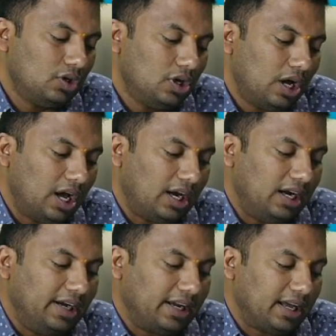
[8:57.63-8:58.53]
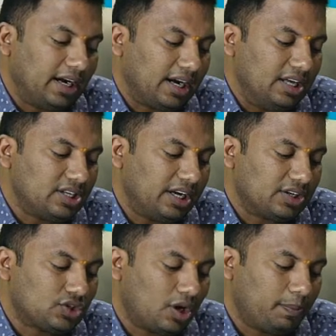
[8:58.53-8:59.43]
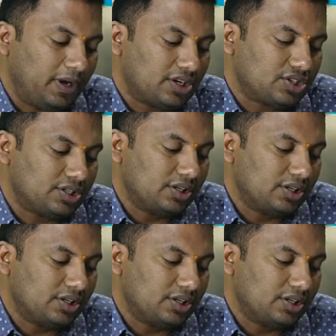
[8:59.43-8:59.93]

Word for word: analytical reasoning topics,